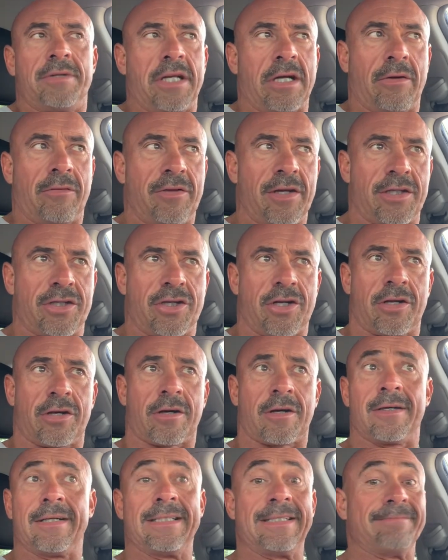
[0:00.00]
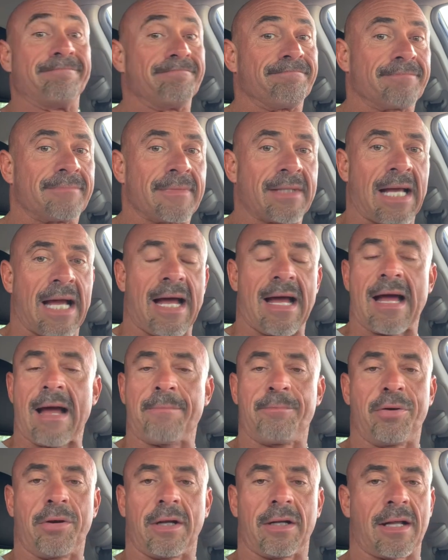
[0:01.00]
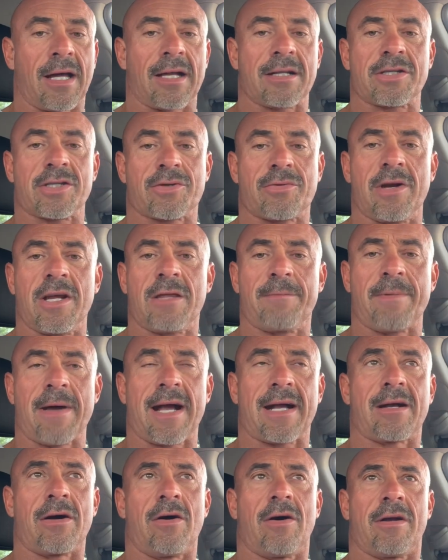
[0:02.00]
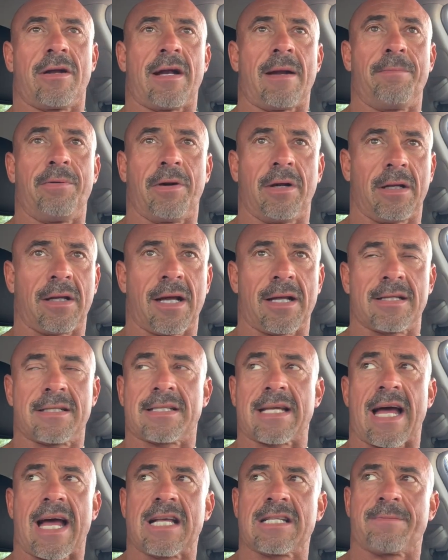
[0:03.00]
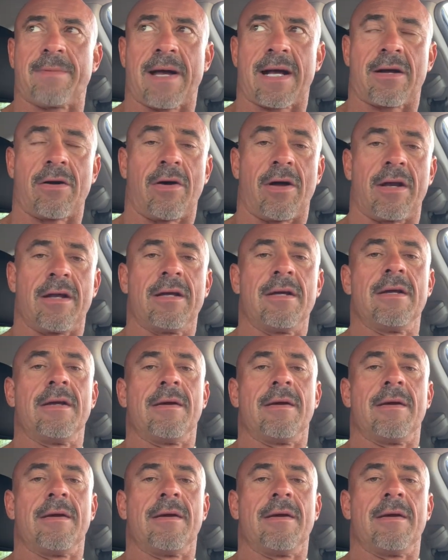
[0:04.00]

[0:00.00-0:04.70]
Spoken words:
This year I put a lot of strength back on and I put a lot of size back on,